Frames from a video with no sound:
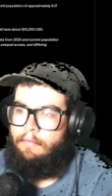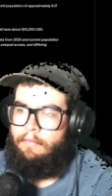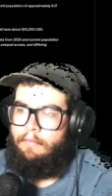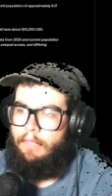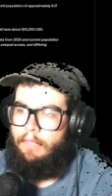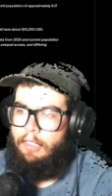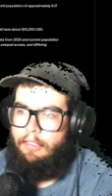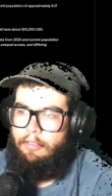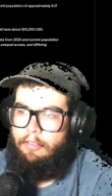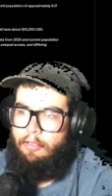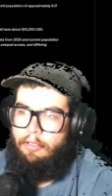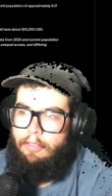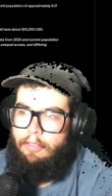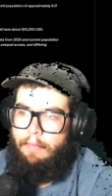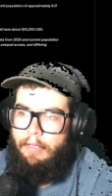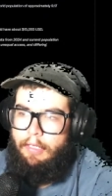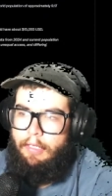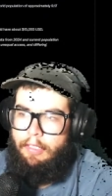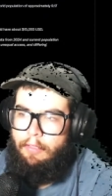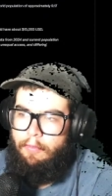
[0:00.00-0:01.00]
It is all the money
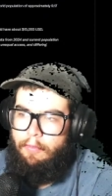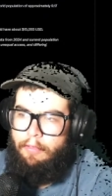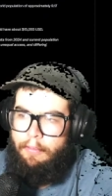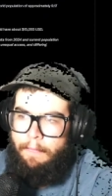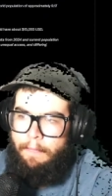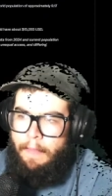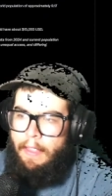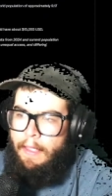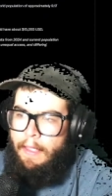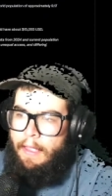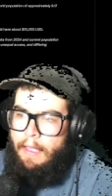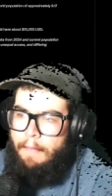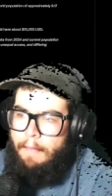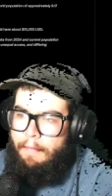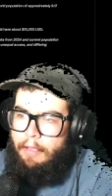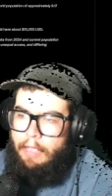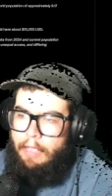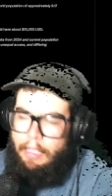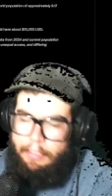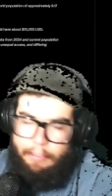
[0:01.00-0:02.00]
in the world.
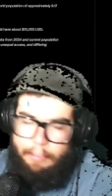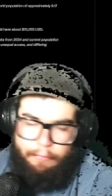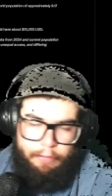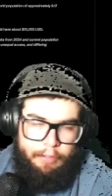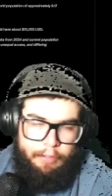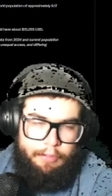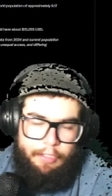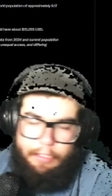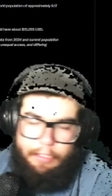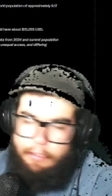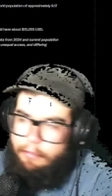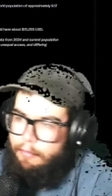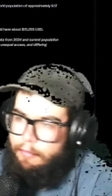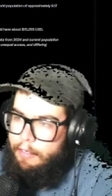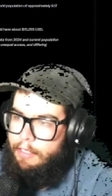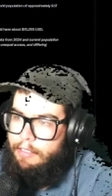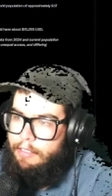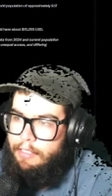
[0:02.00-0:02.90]
But I think it's crazy,